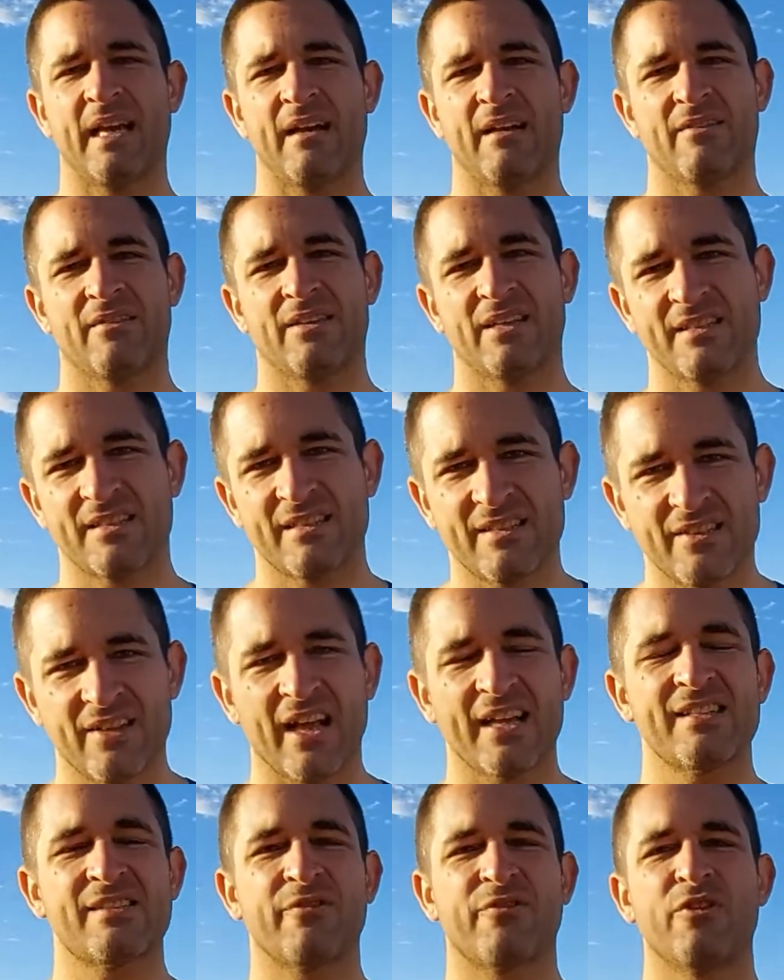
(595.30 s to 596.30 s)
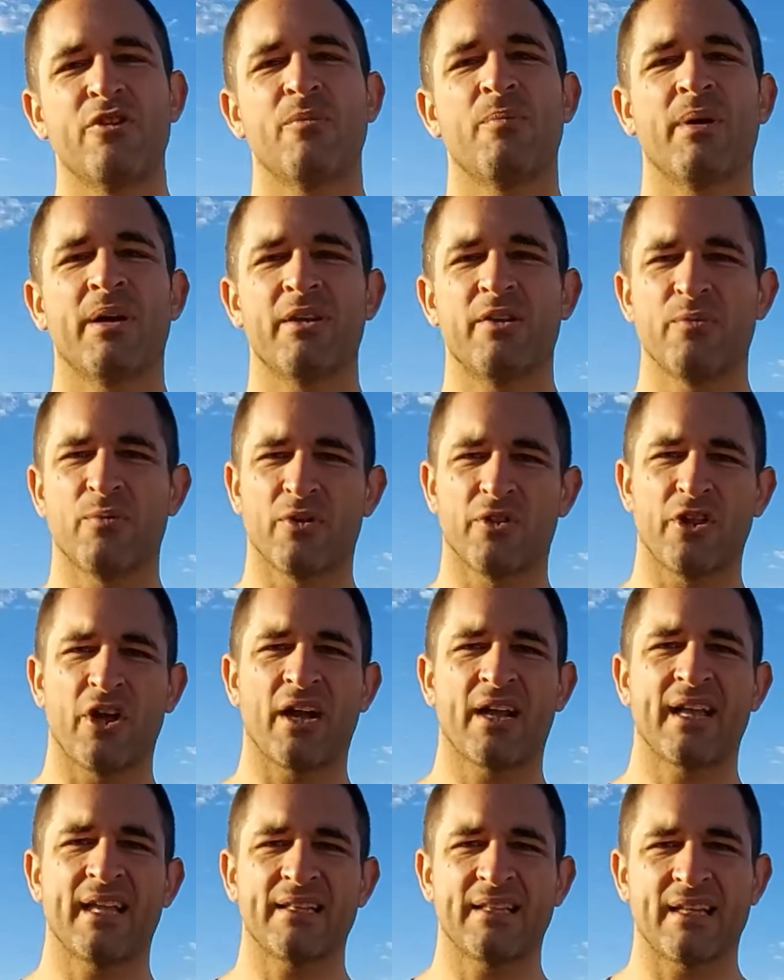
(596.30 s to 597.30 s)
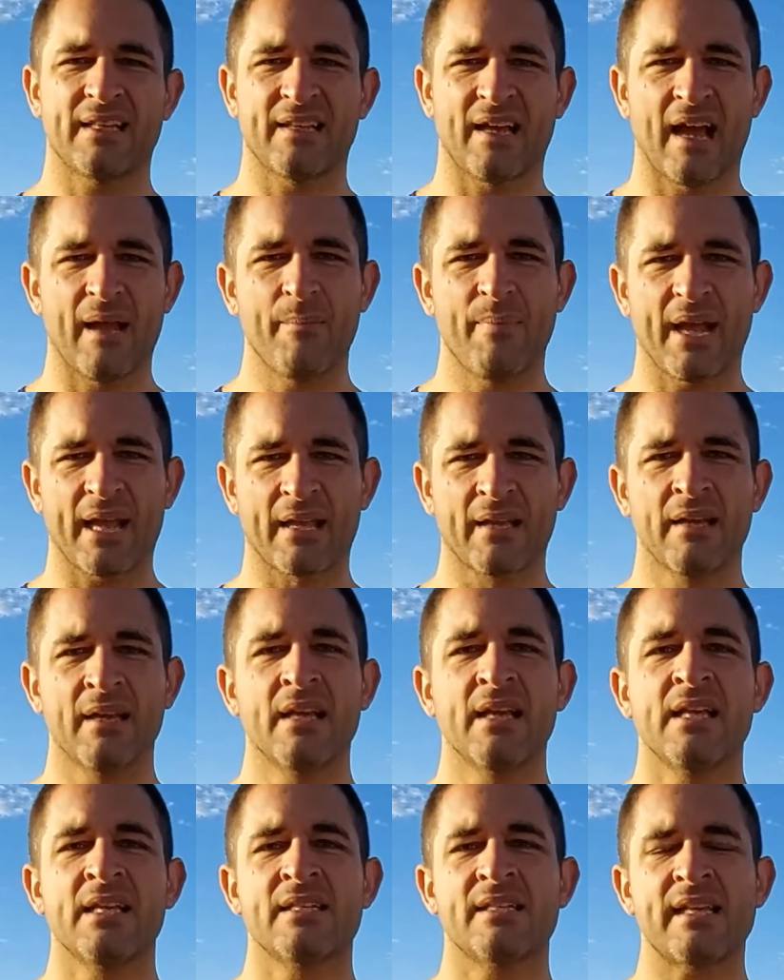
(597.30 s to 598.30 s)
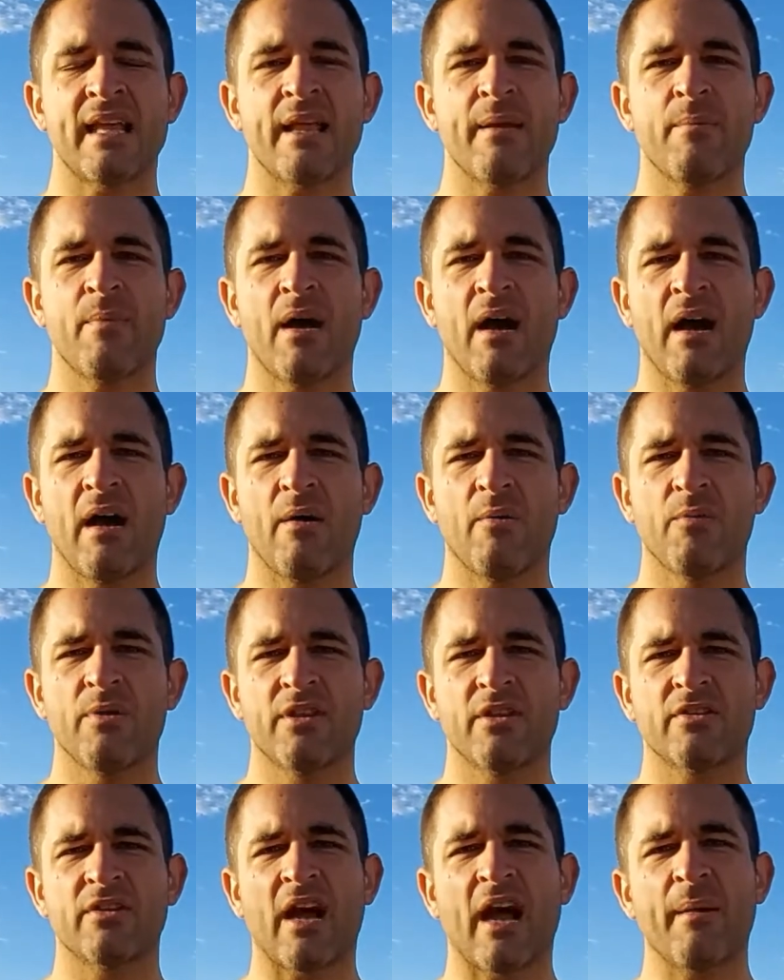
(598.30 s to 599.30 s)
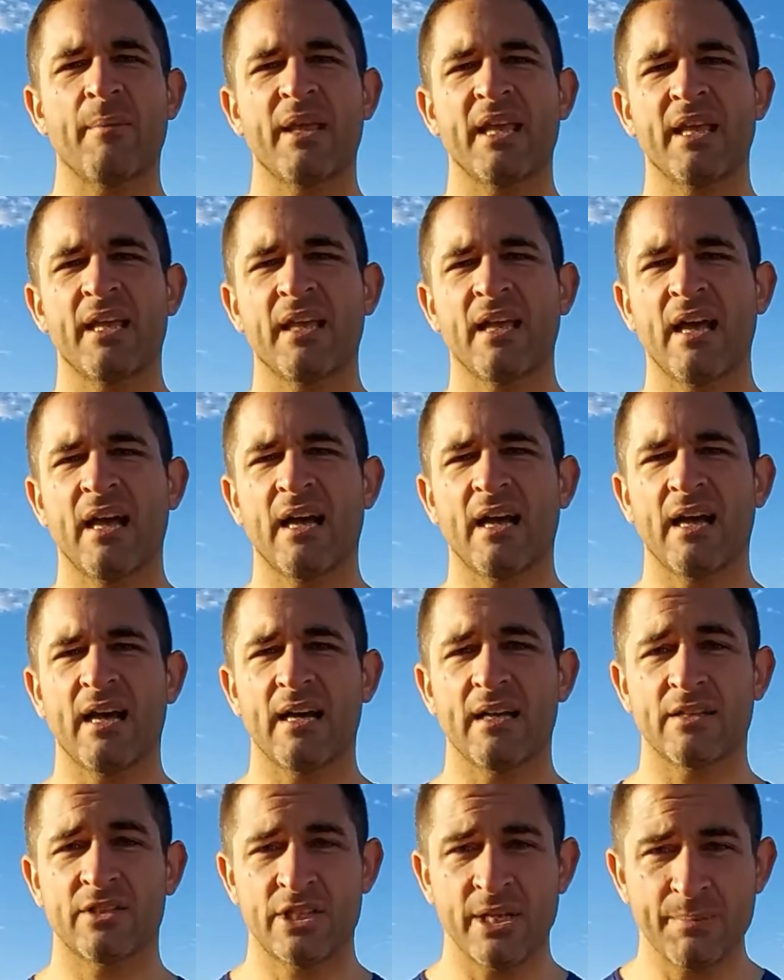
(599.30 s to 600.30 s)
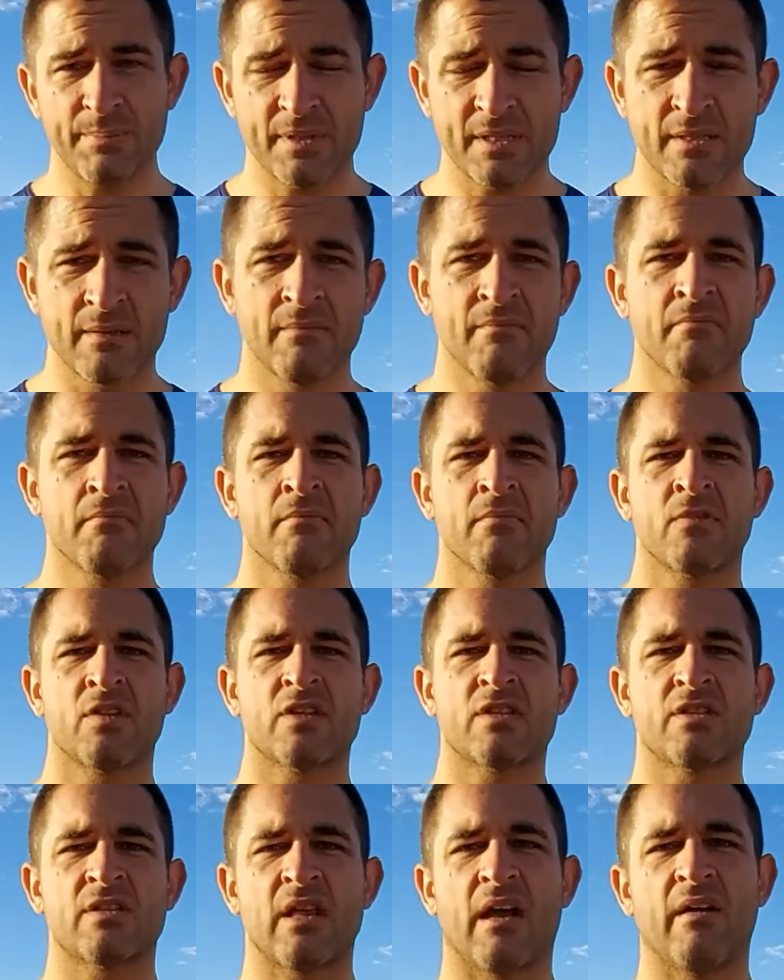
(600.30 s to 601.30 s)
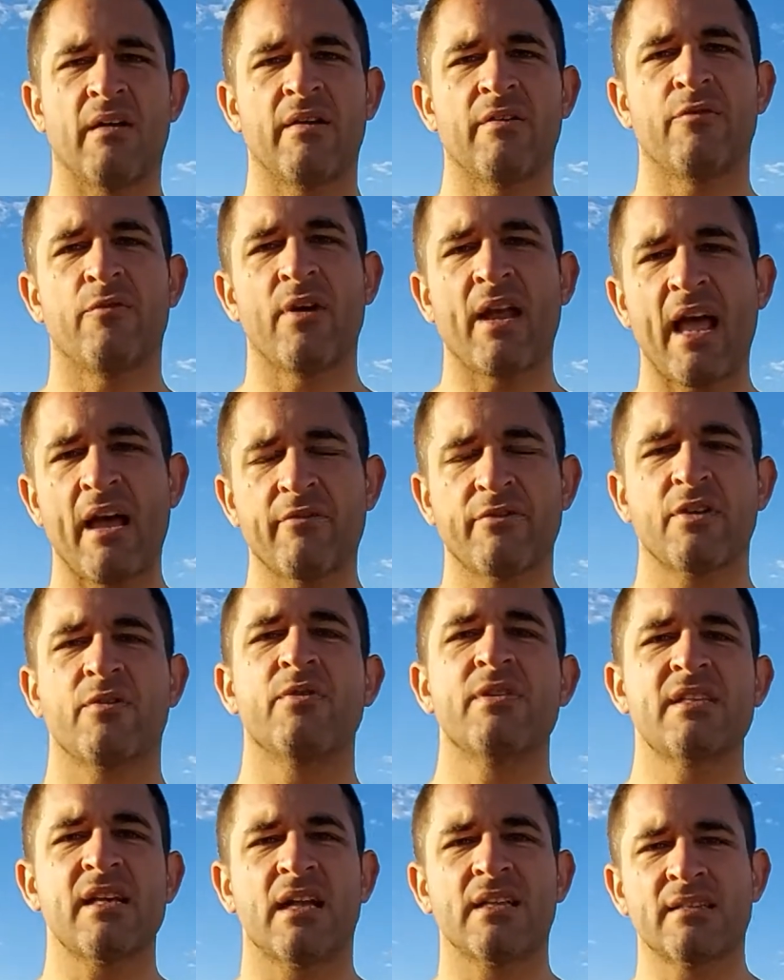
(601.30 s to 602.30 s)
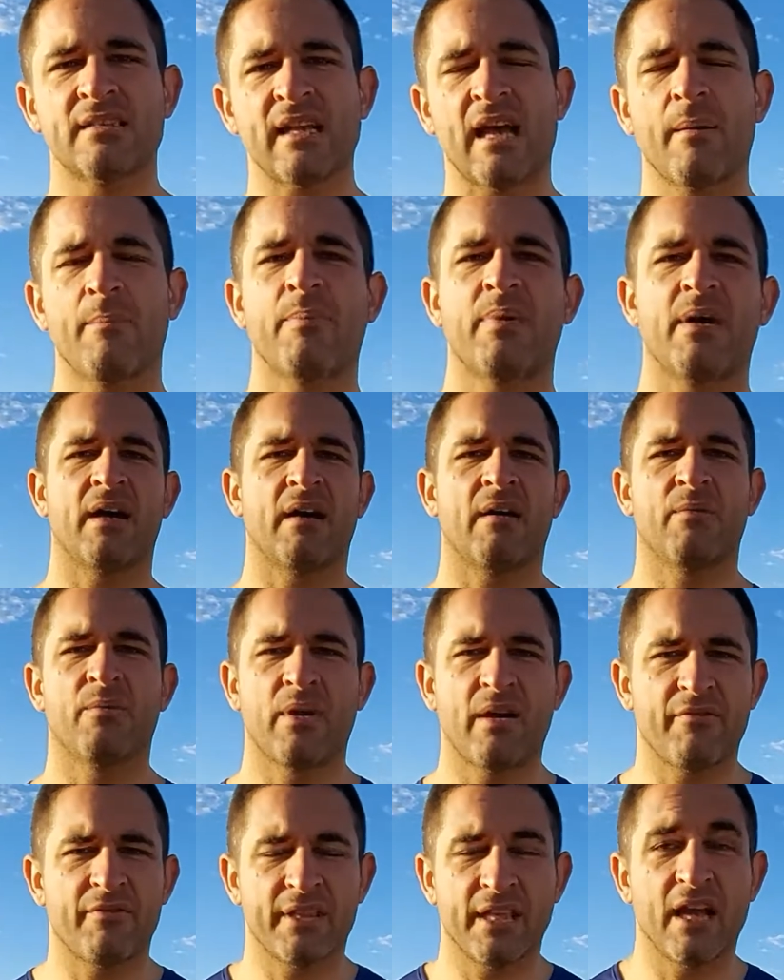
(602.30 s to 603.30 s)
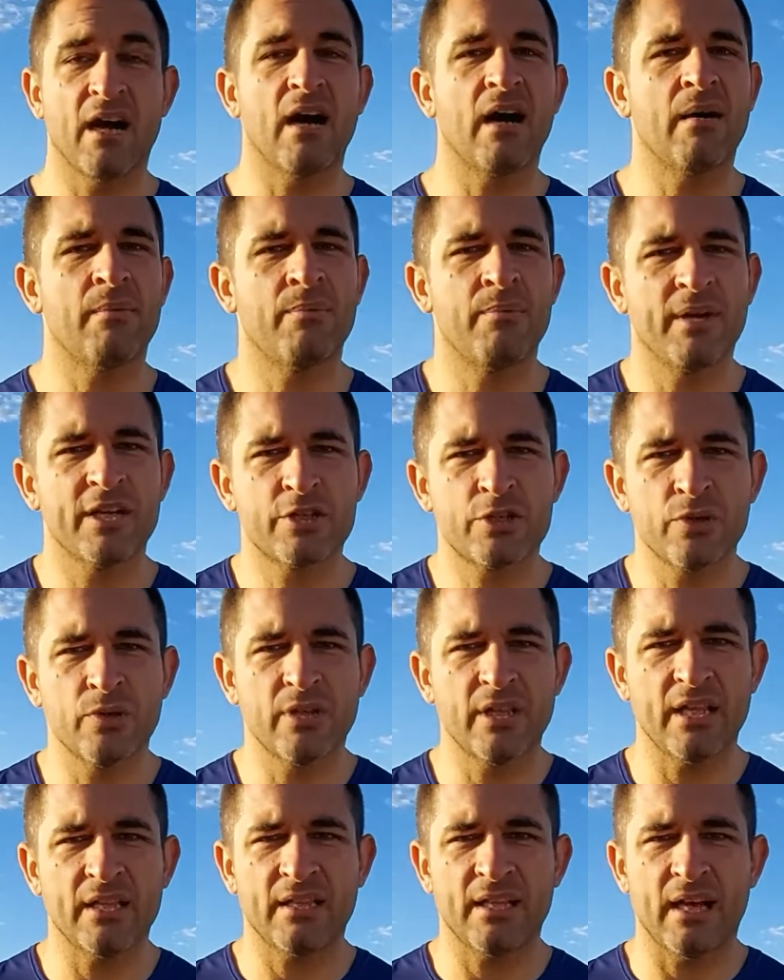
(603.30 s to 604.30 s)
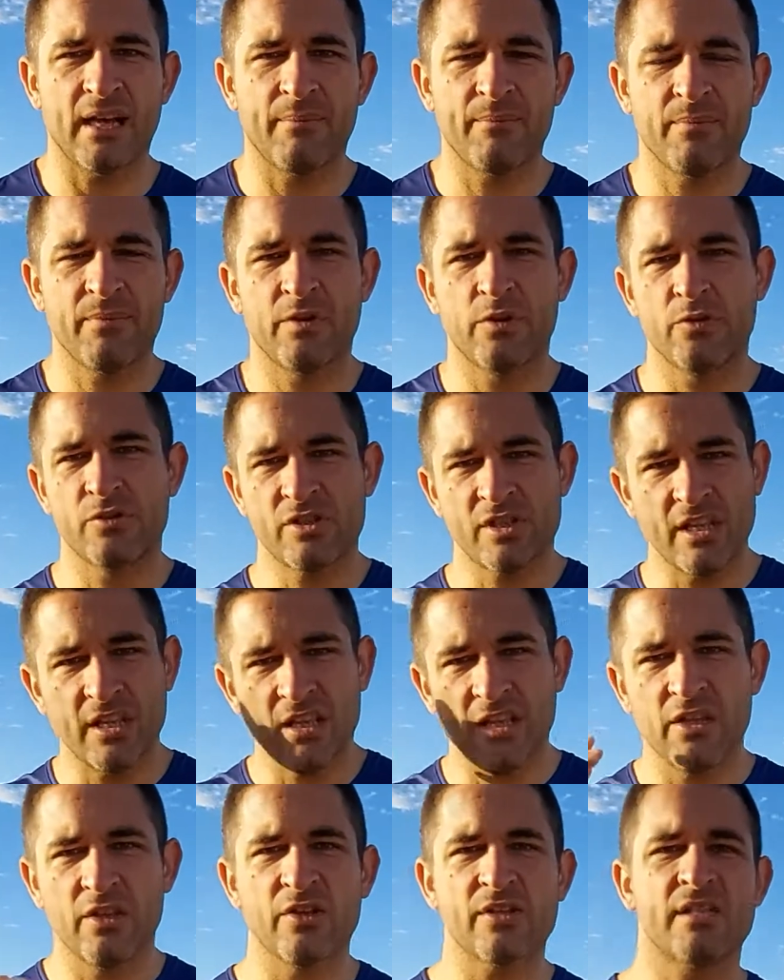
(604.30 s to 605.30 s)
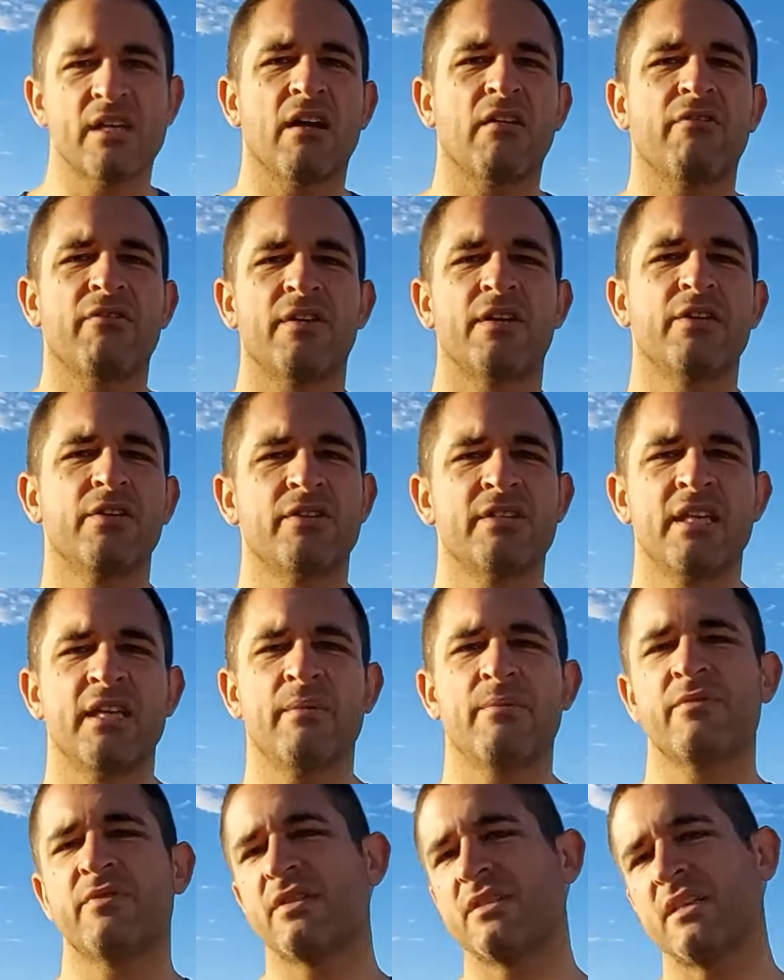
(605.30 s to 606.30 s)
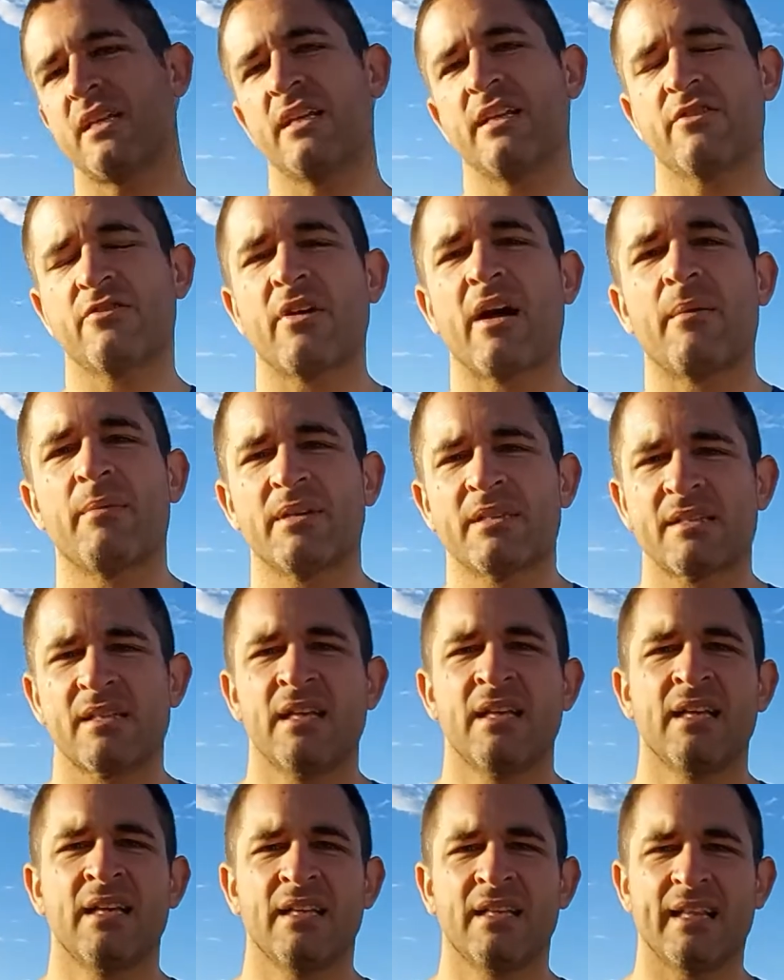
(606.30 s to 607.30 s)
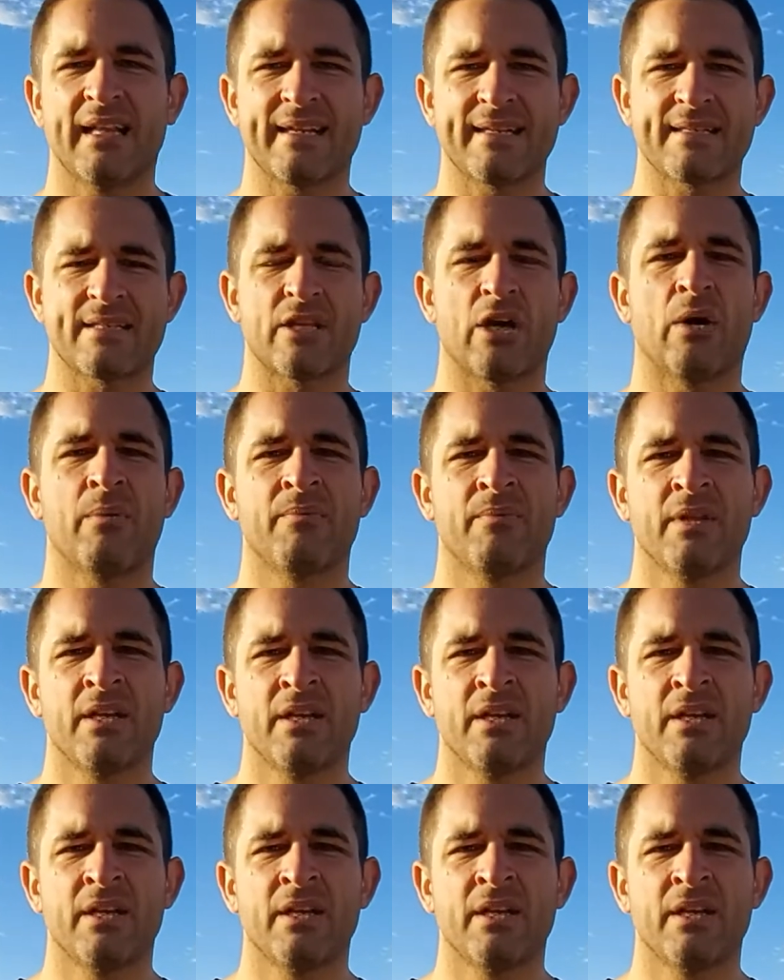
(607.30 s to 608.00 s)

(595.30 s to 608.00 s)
that's nice of you, but you will not get that time back. Same with your timing chips. just if we have the results up wherever they are, make sure that you see yourself and your team. If there's any dramas, let us know.